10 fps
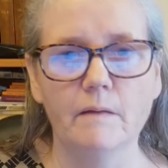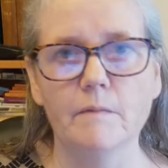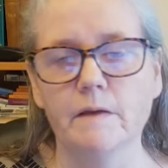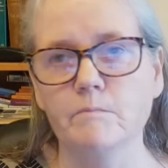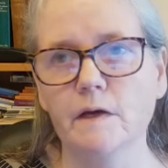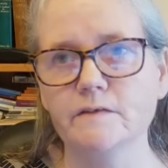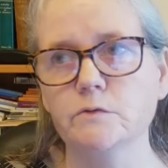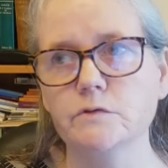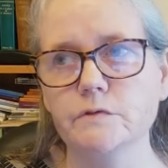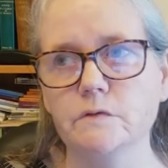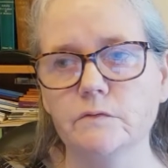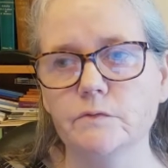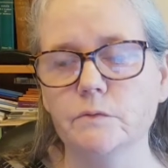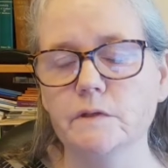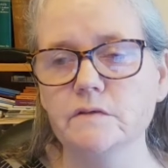It might also give
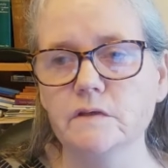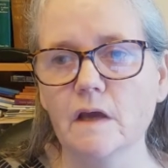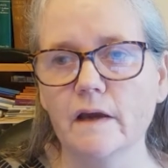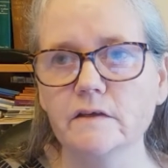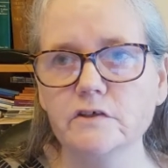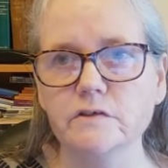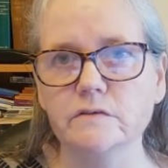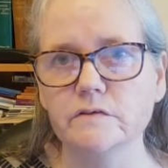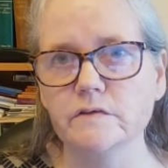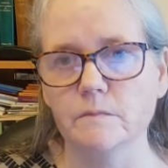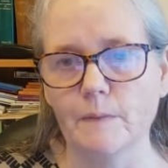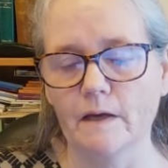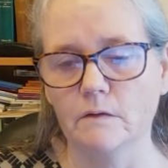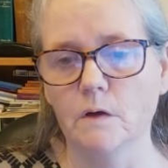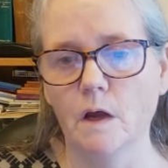you indications
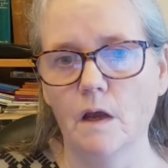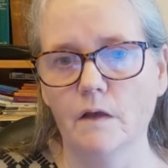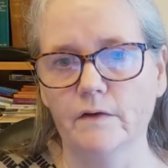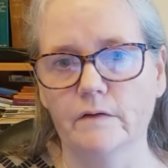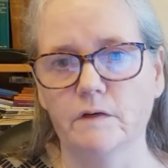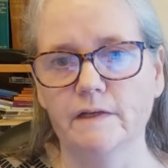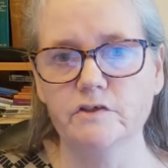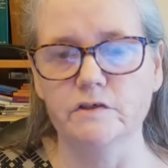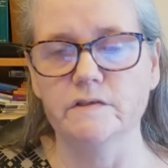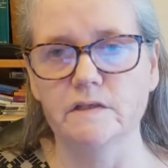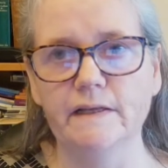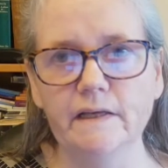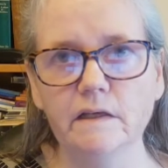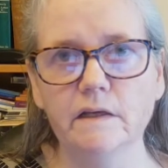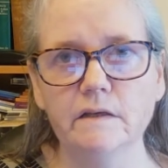about their religious
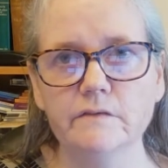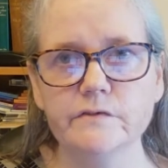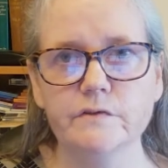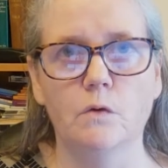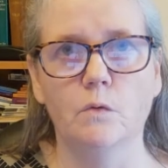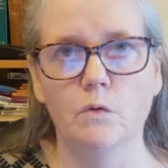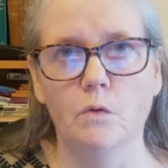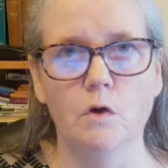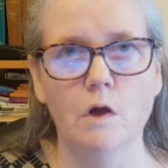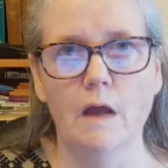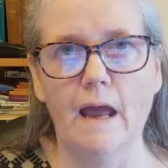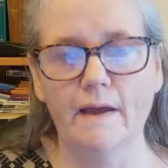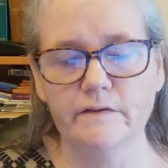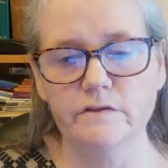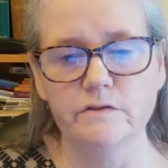leanings or
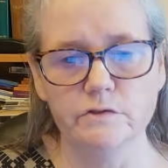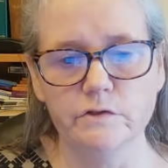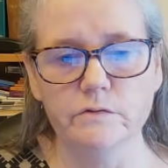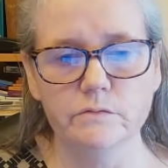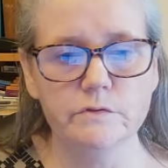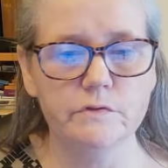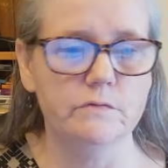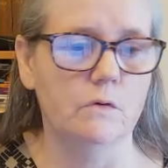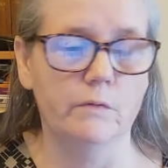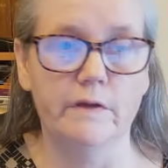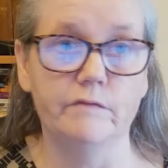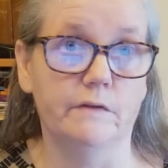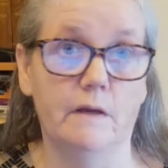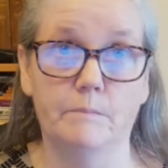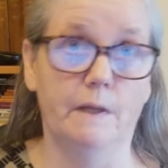attitudes or even
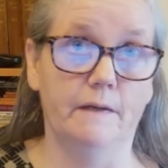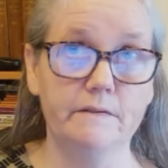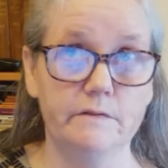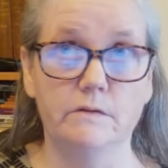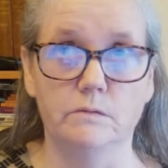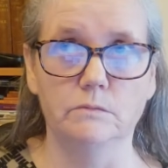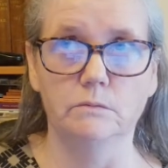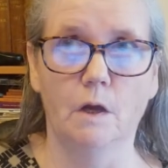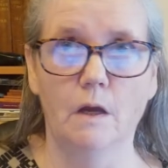their political